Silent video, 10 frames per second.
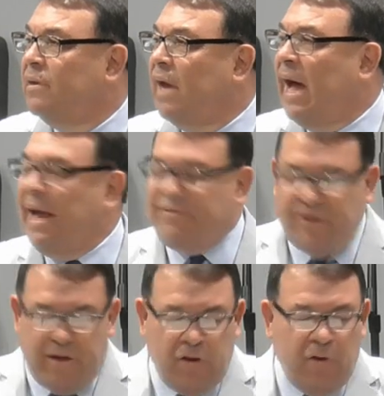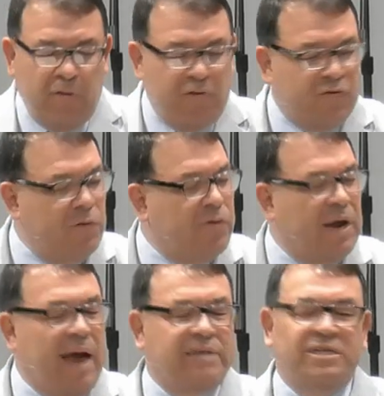I tell you the truth,
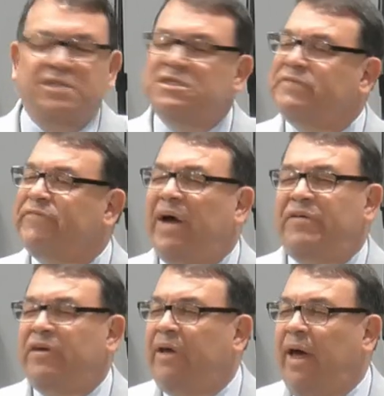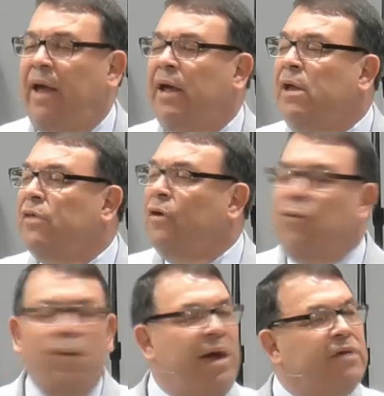and I testify today, the
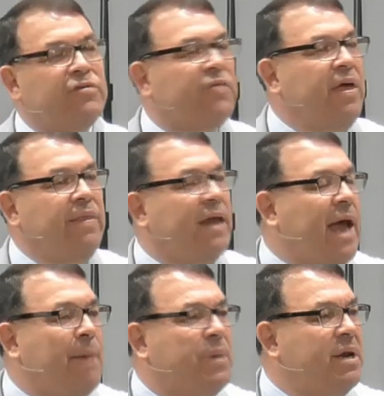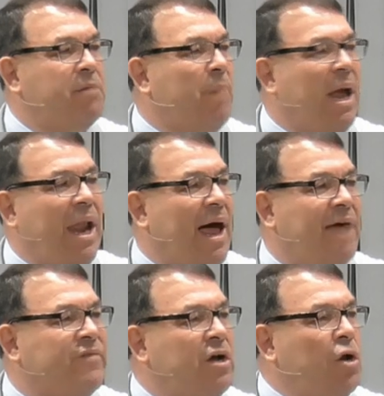greatest thing that happened in my life
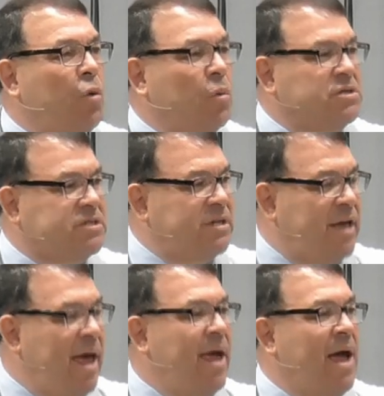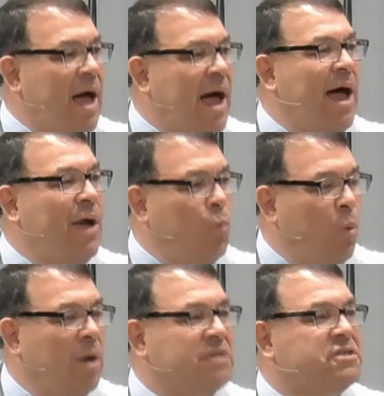was the day I
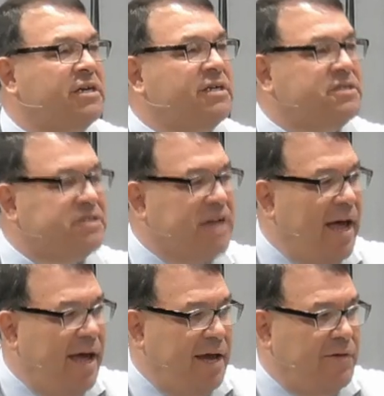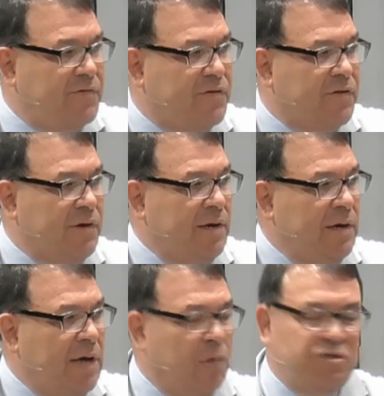was saved.
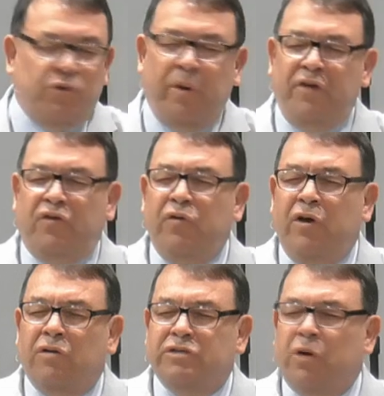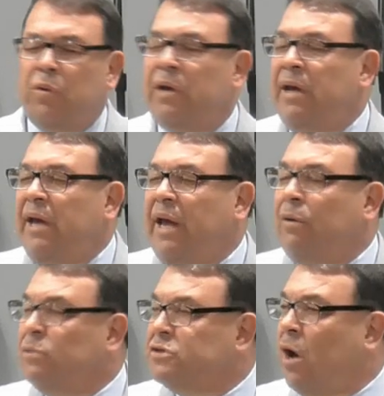I was 22 years old.
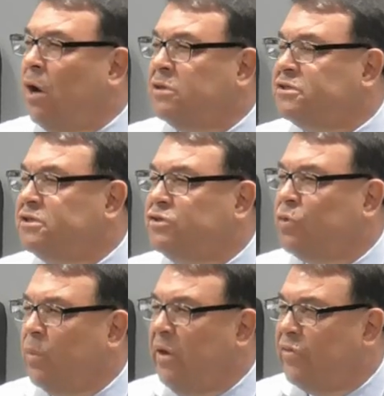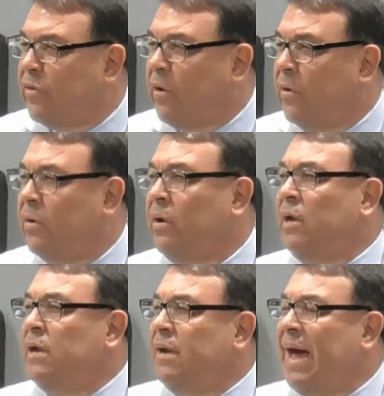It was August the 23rd,
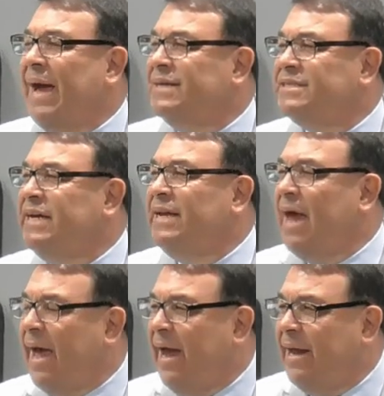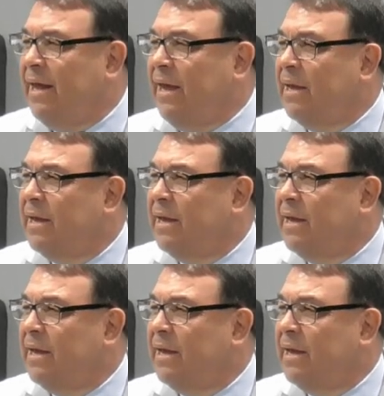1980.